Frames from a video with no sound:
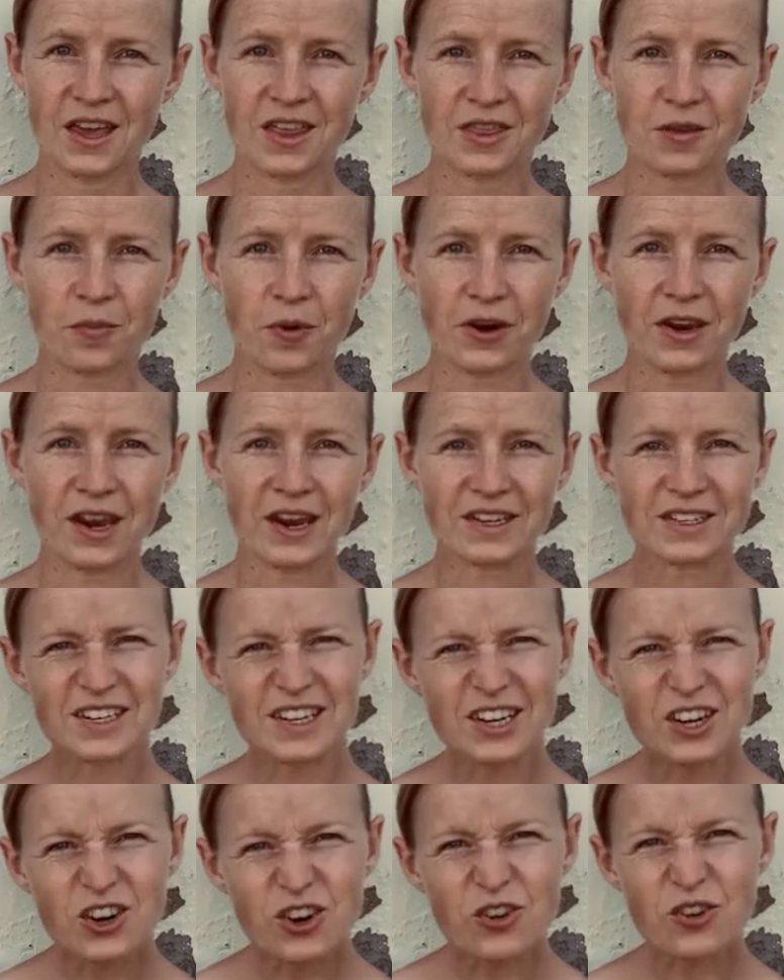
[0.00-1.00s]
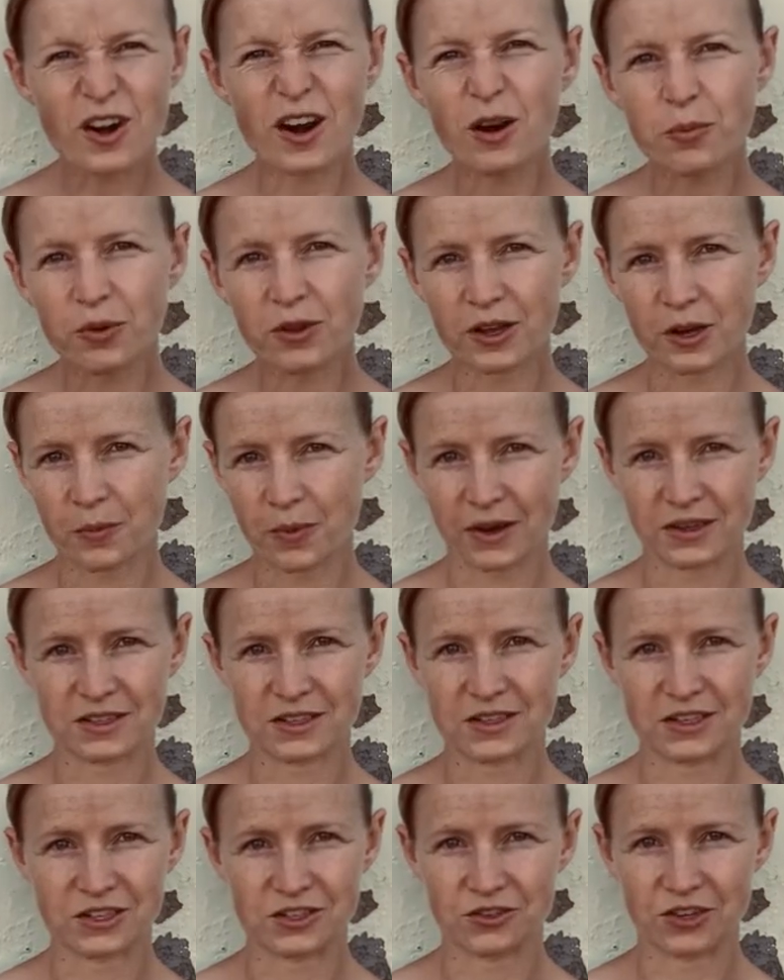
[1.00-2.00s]
The body has an incredible
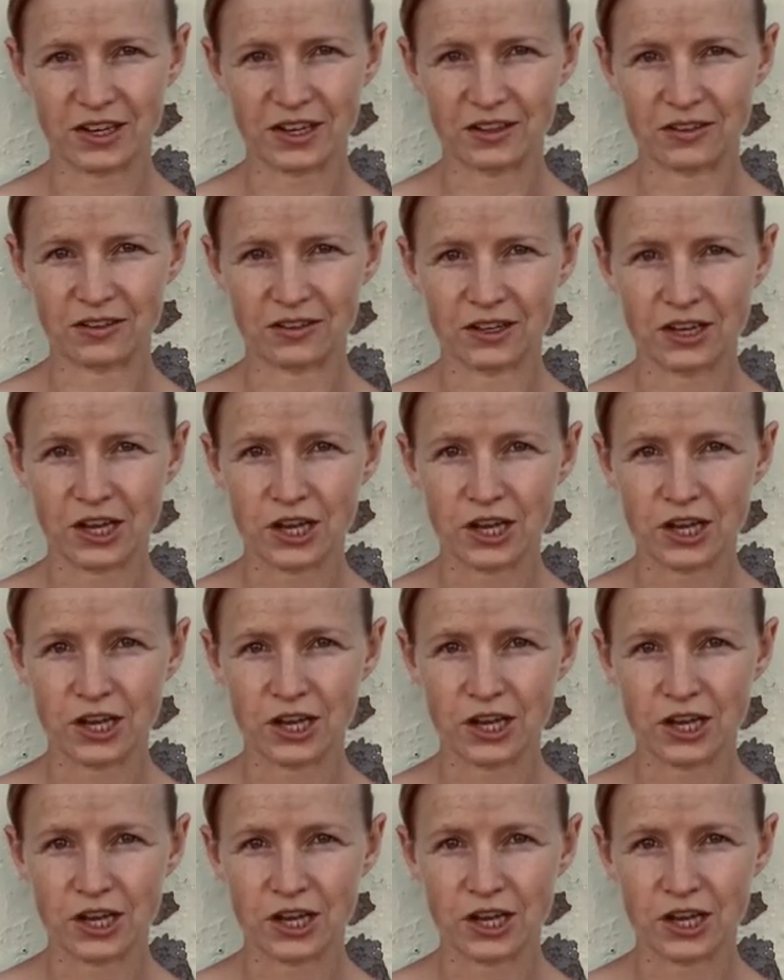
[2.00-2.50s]
capacity to heal,